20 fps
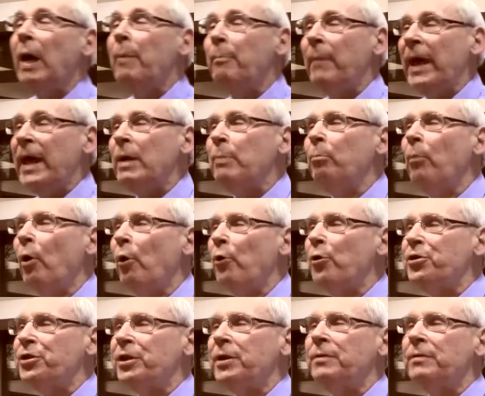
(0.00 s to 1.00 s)
a main
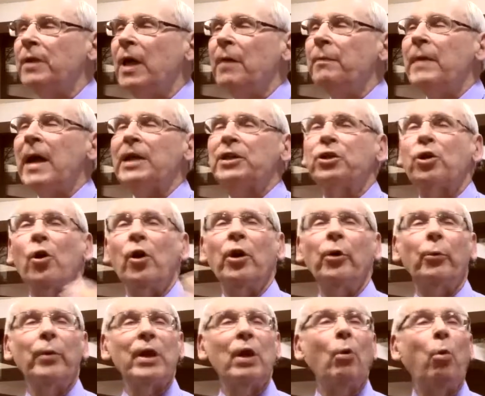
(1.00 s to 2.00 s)
motion that's going
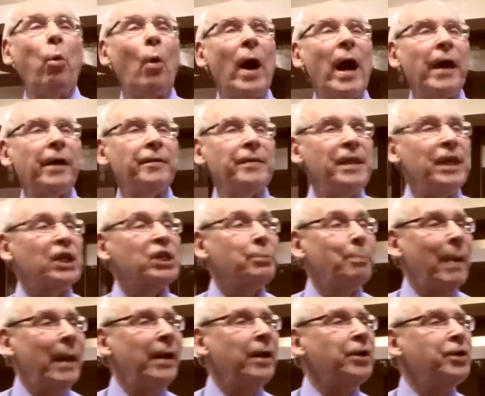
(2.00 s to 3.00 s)
to require the
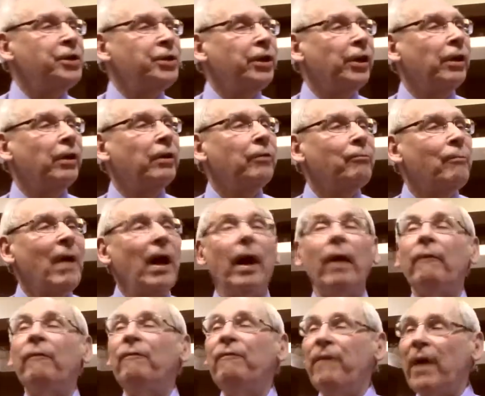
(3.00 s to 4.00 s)
expenditure
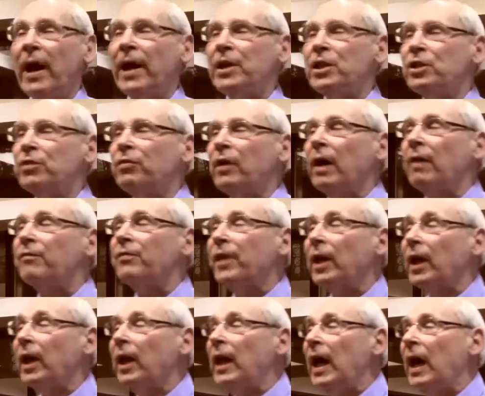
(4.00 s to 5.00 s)
of funds of the
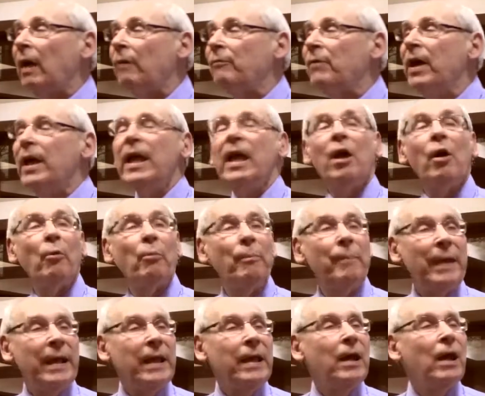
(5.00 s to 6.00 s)
club, it would
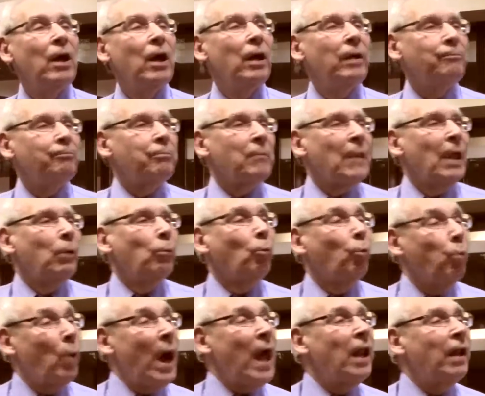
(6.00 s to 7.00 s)
be
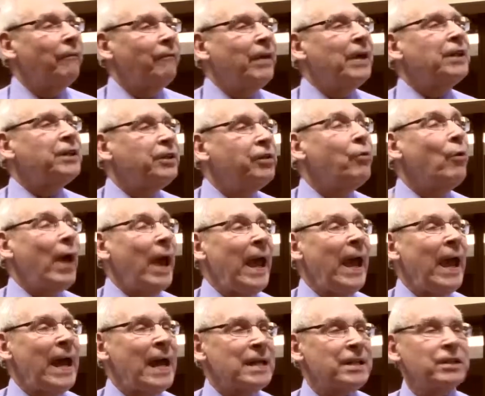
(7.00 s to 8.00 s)
relevant to
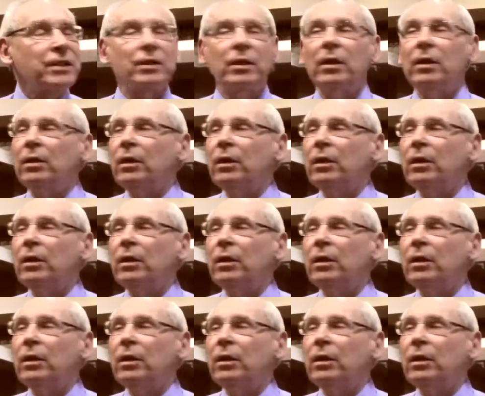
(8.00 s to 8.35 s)
ask